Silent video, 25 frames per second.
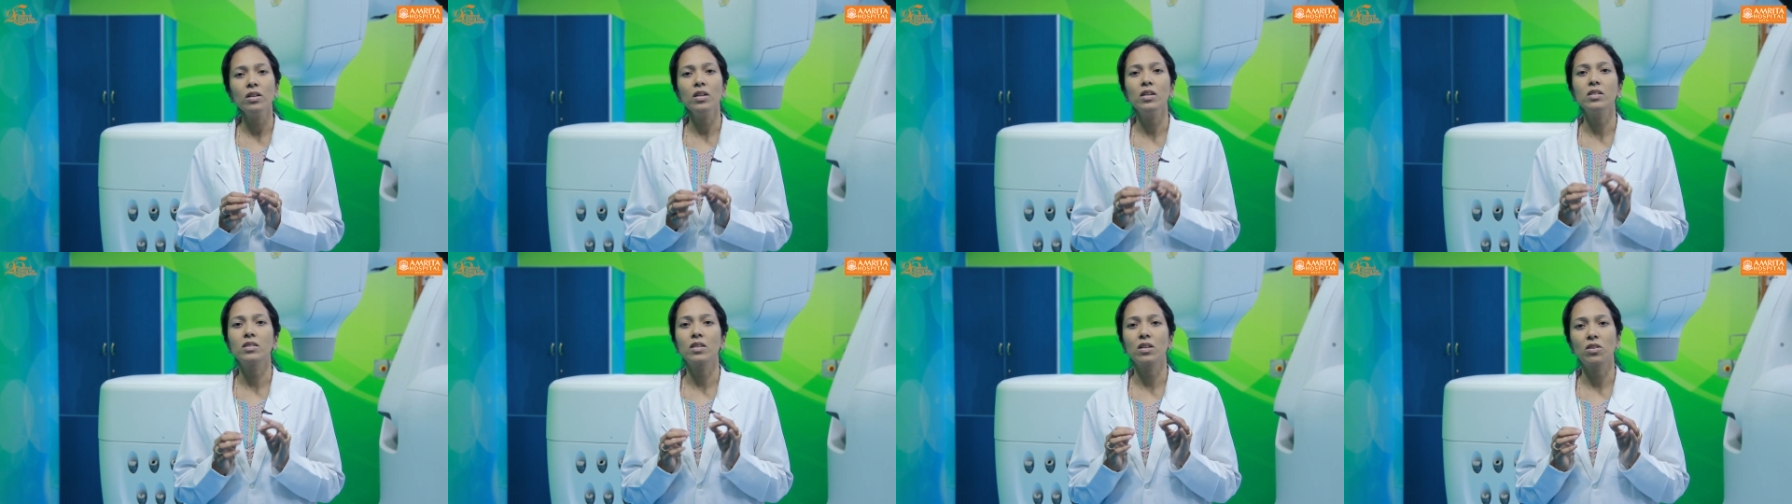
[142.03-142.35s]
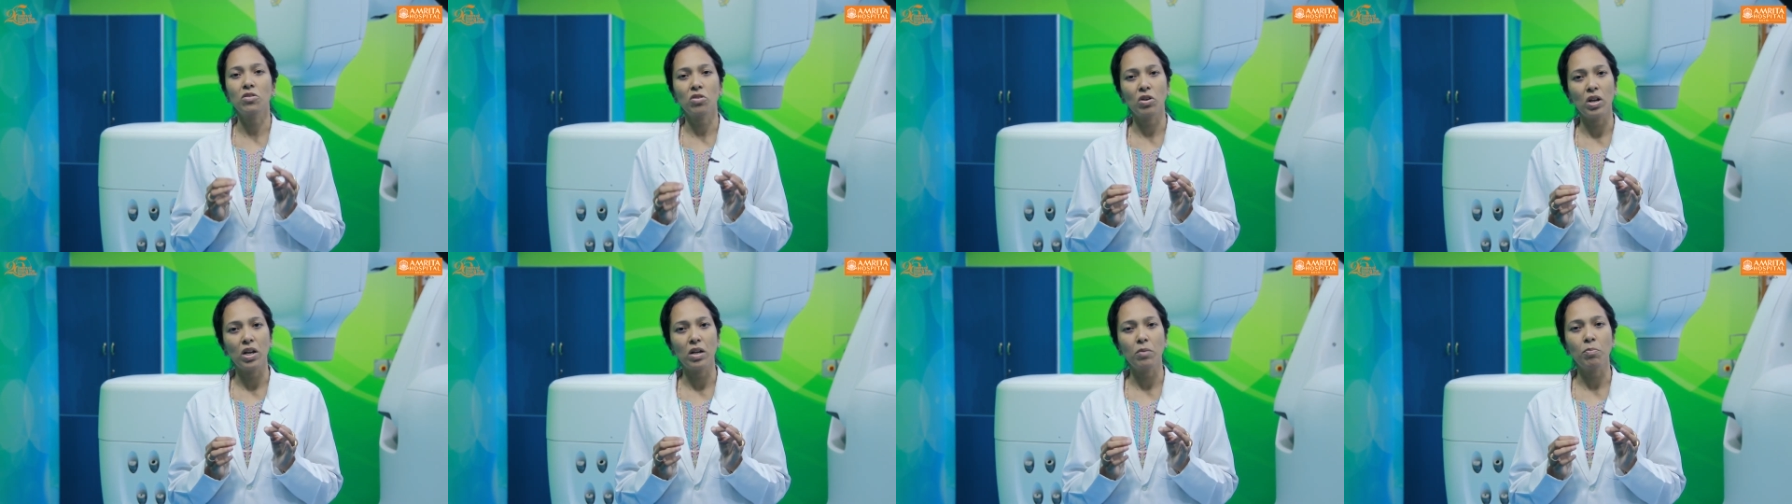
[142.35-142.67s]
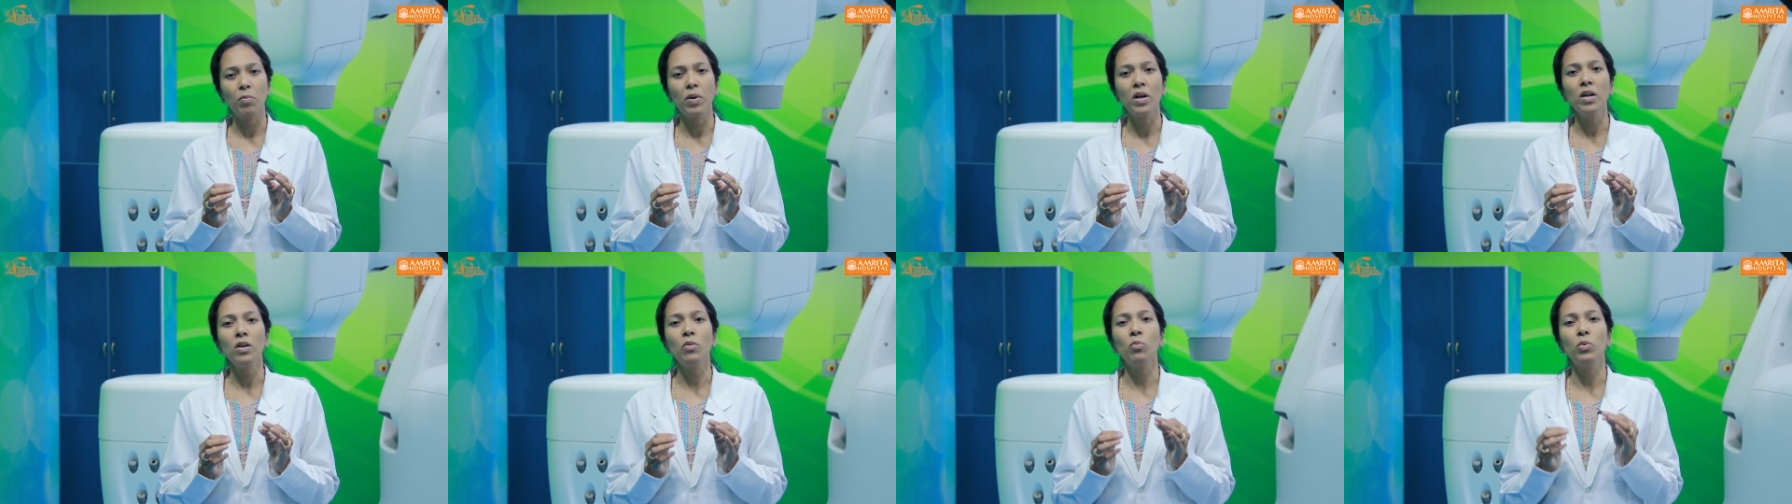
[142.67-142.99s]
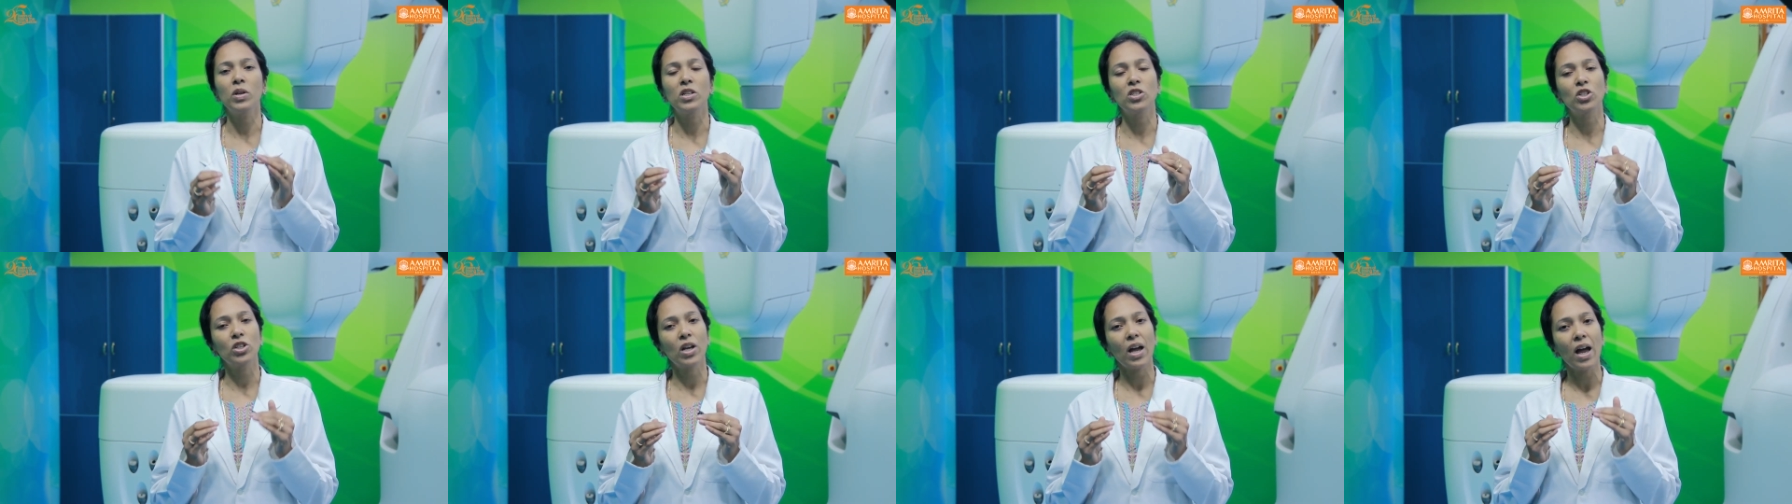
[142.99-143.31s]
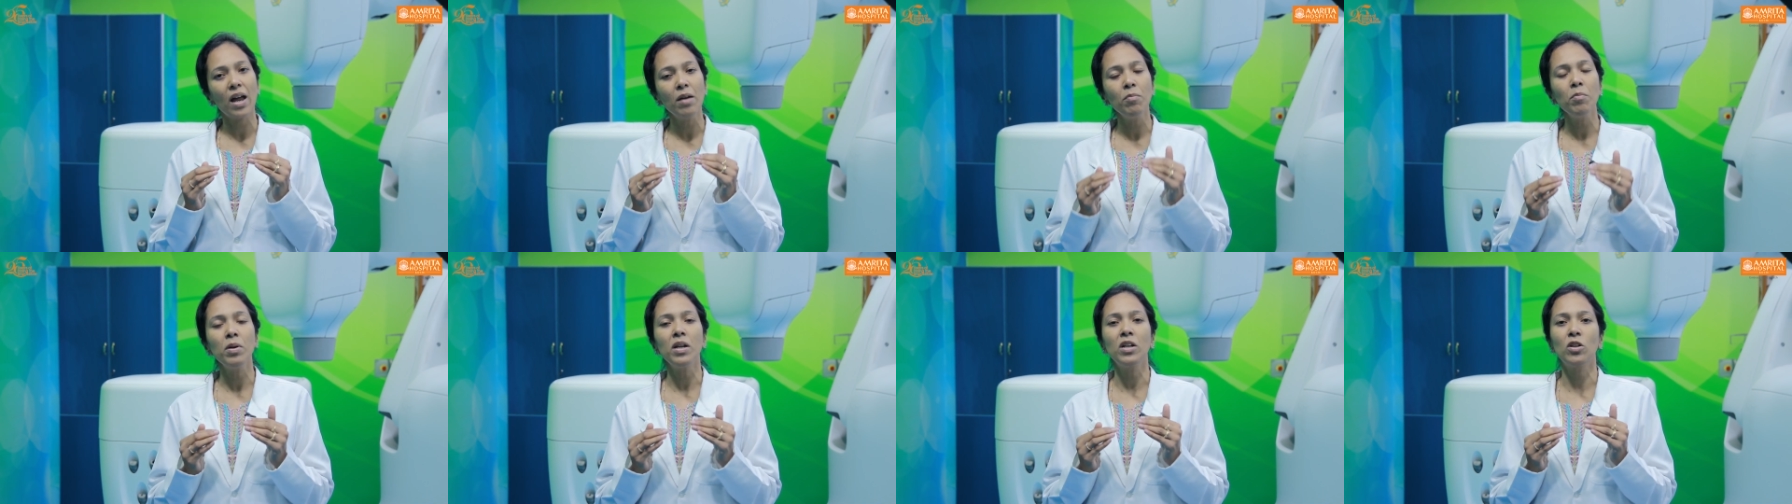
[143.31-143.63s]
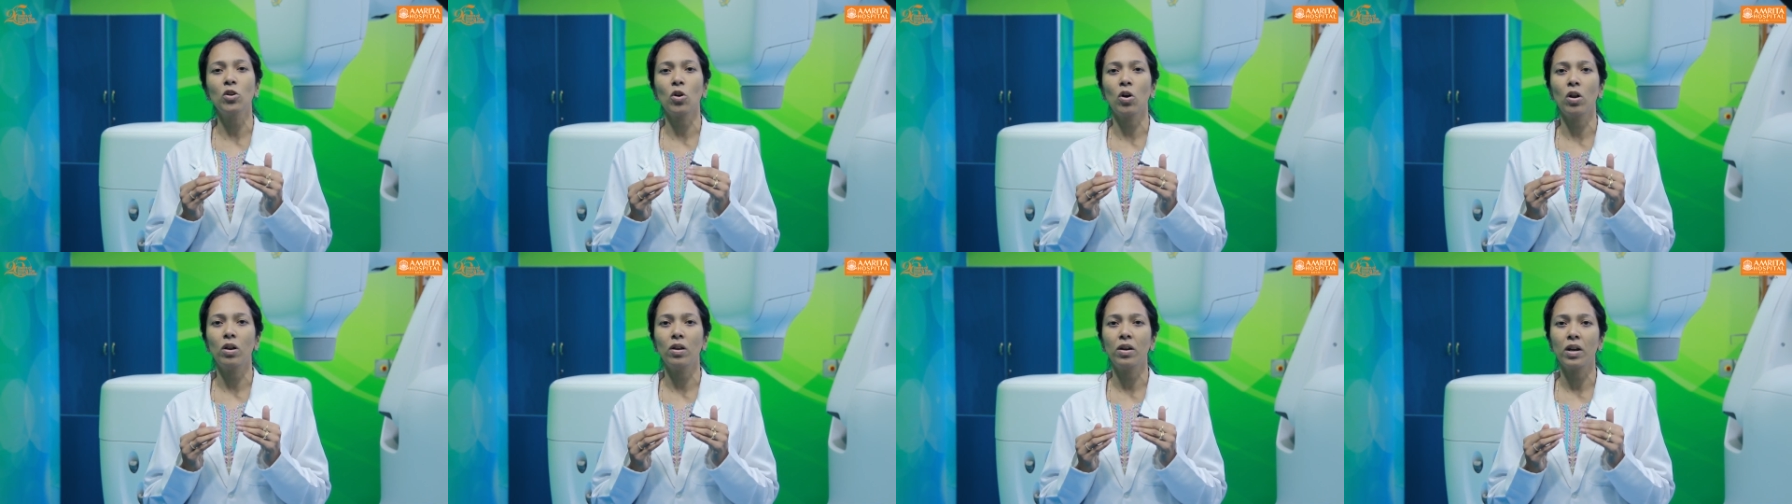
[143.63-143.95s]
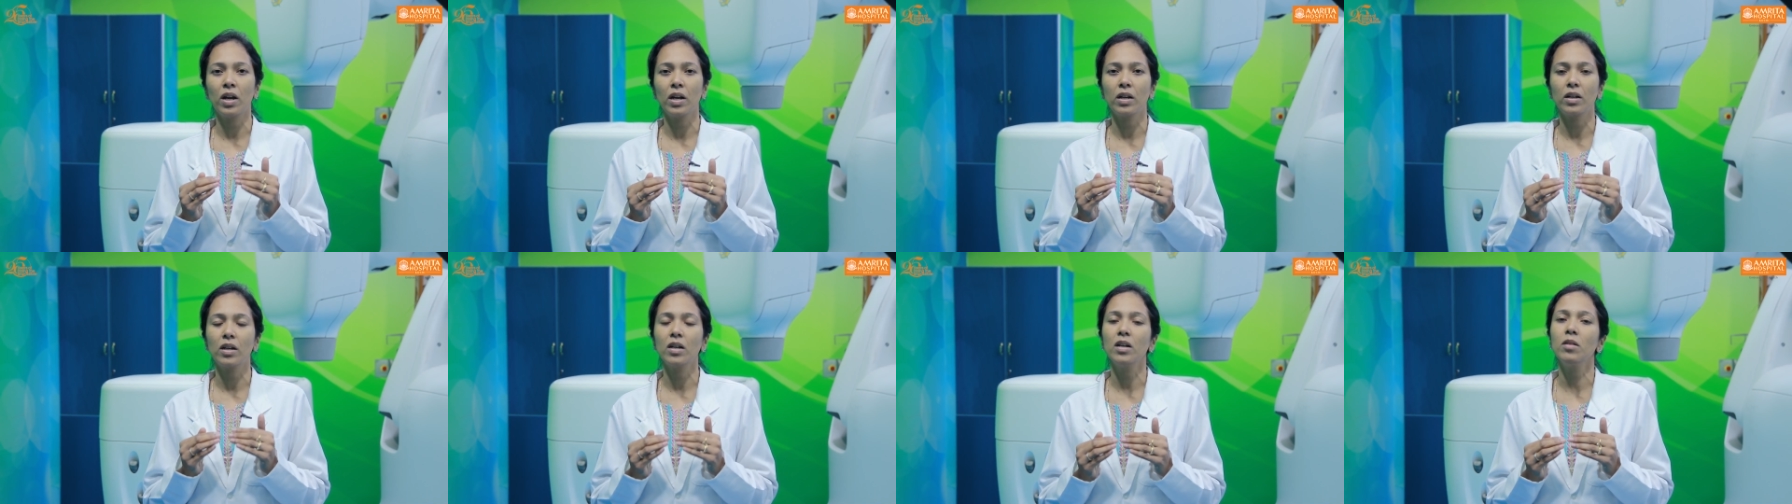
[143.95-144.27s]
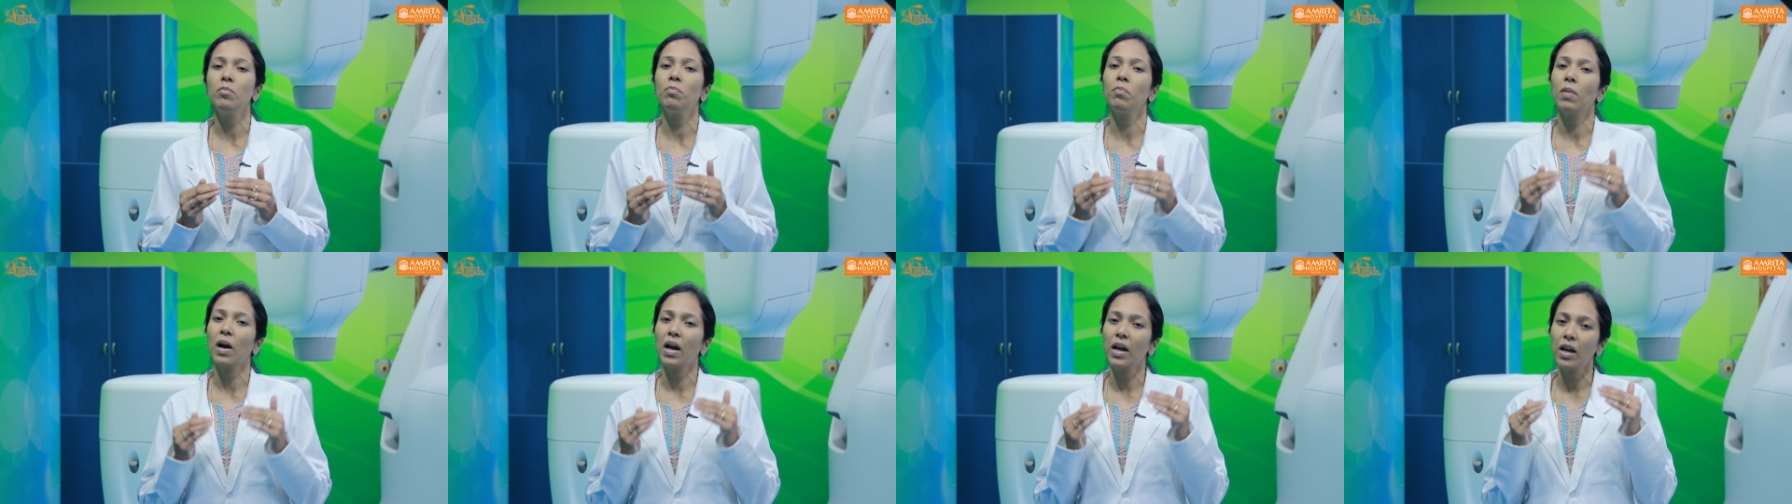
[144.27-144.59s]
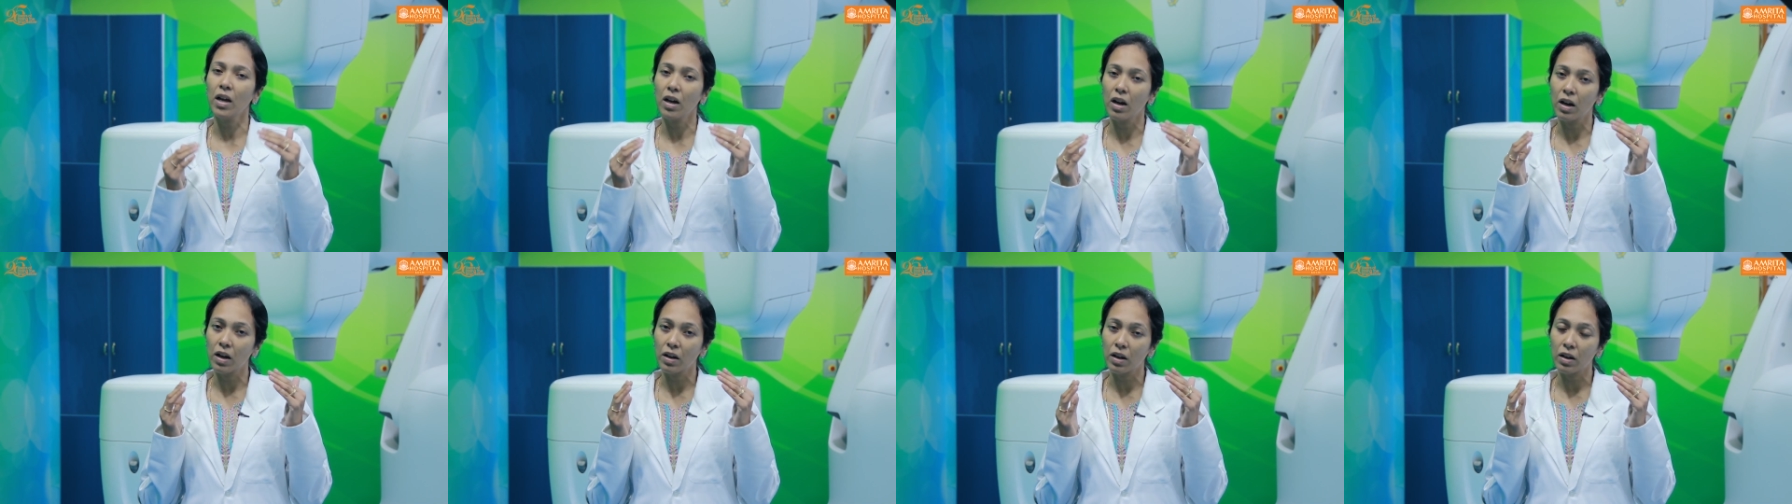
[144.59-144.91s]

is a treatment which can be tolerated by